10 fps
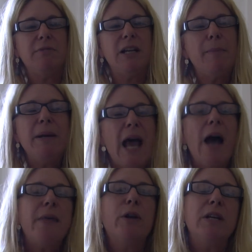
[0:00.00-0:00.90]
really. I mean,
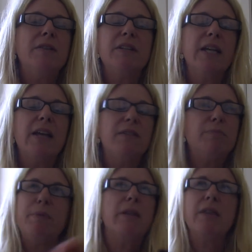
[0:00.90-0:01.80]
how they could even get this
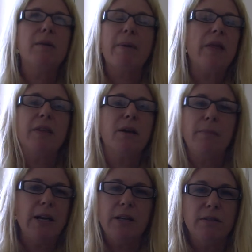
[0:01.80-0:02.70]
big thing about the
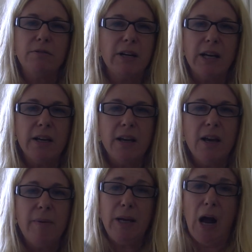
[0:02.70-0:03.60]
comedian, really.
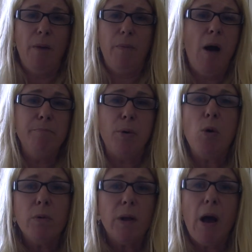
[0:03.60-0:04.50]
I mean, I'm
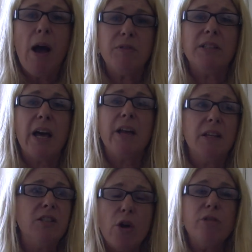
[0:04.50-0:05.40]
born. I have to say,
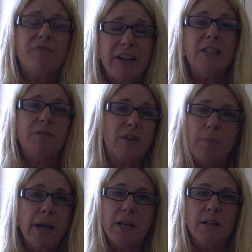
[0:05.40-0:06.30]
there's no defence of
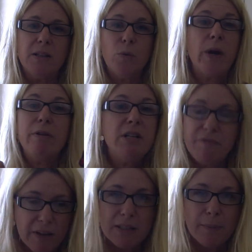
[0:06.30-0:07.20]
comedians. We're
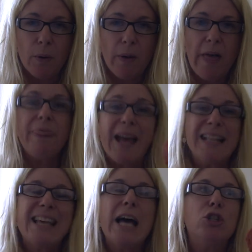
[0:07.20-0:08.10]
indefensible.
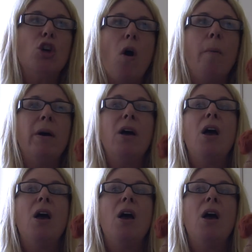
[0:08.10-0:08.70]
That's our job.